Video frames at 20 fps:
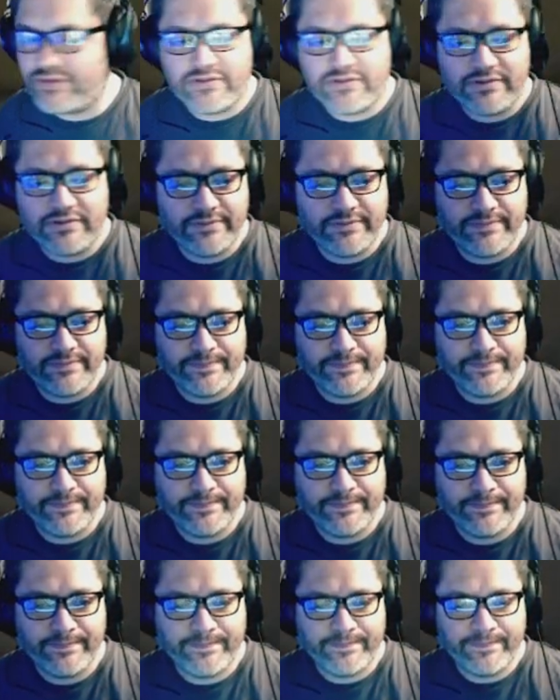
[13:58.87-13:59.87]

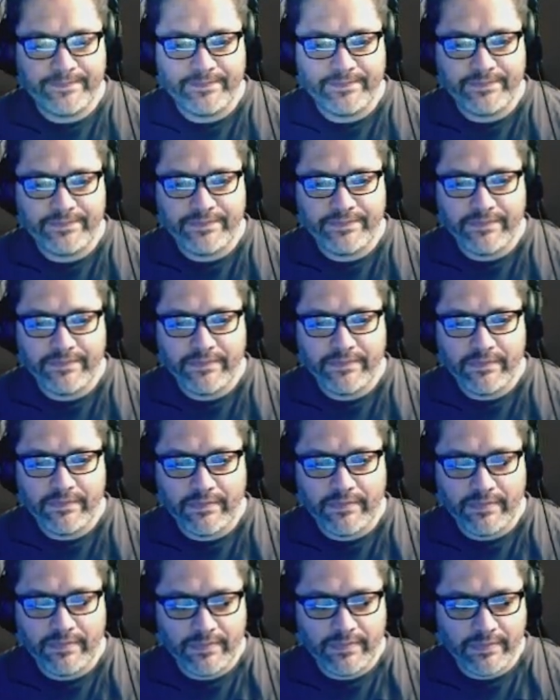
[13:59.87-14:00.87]

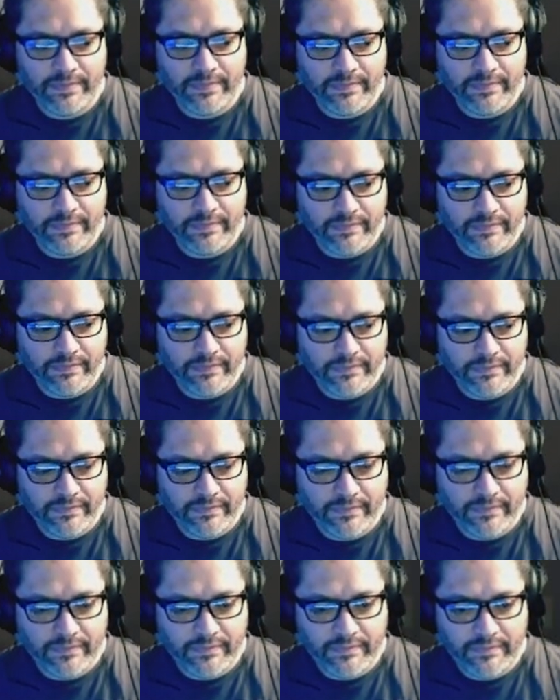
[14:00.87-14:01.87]

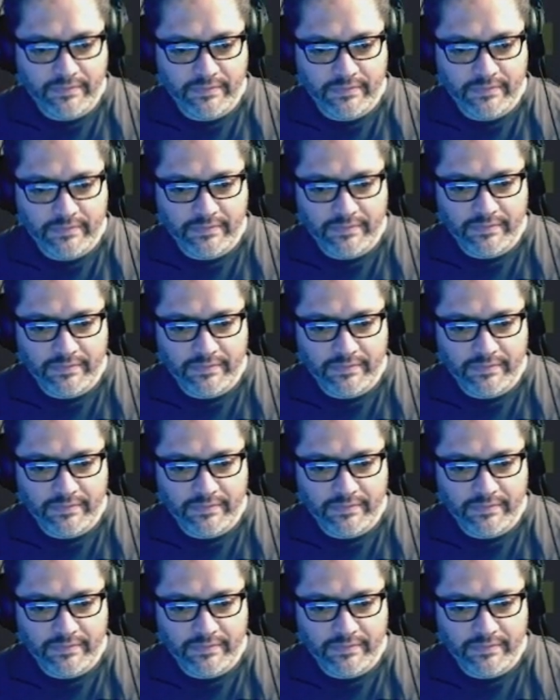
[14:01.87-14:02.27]
Nothing is said.